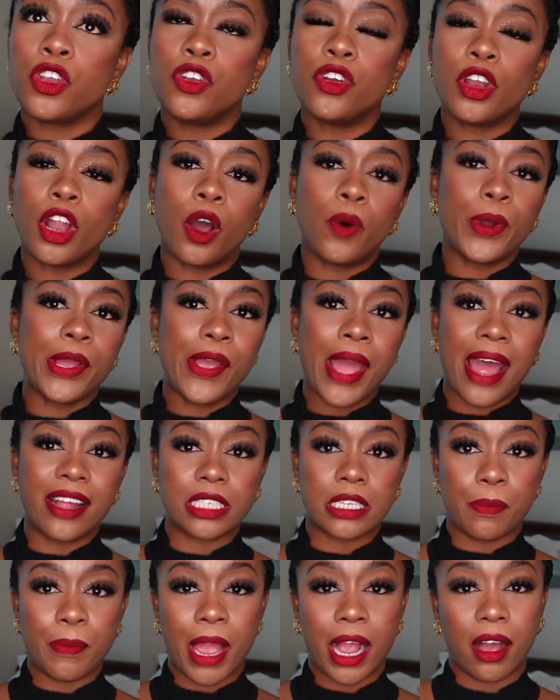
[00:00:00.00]
You know when you have
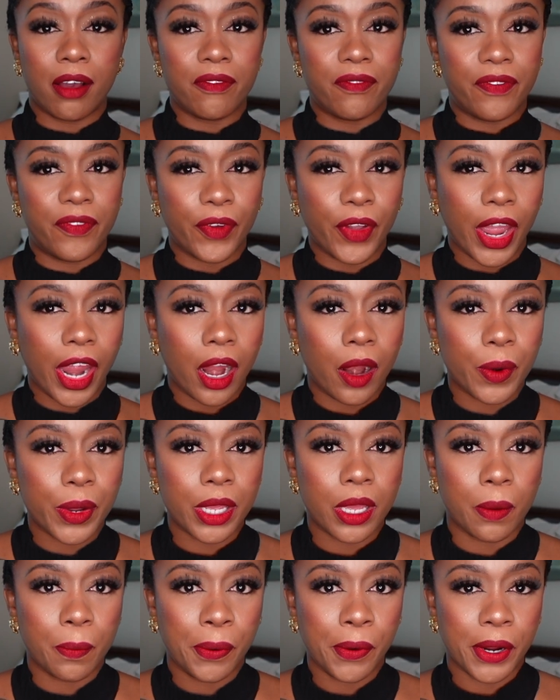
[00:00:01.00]
to make a very
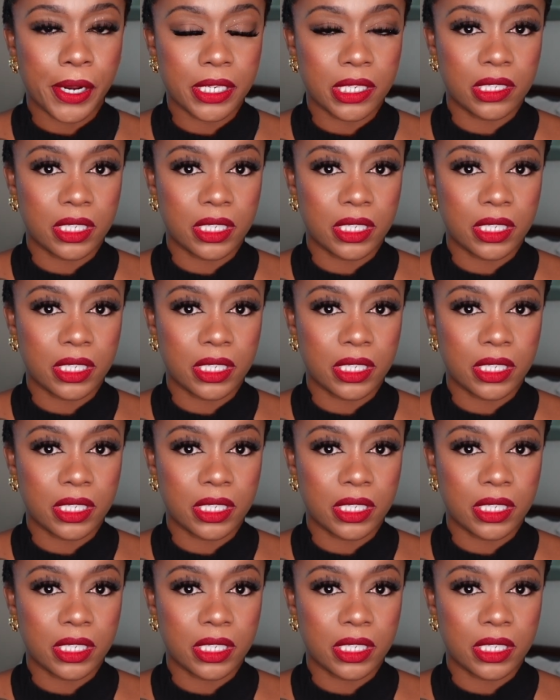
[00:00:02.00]
important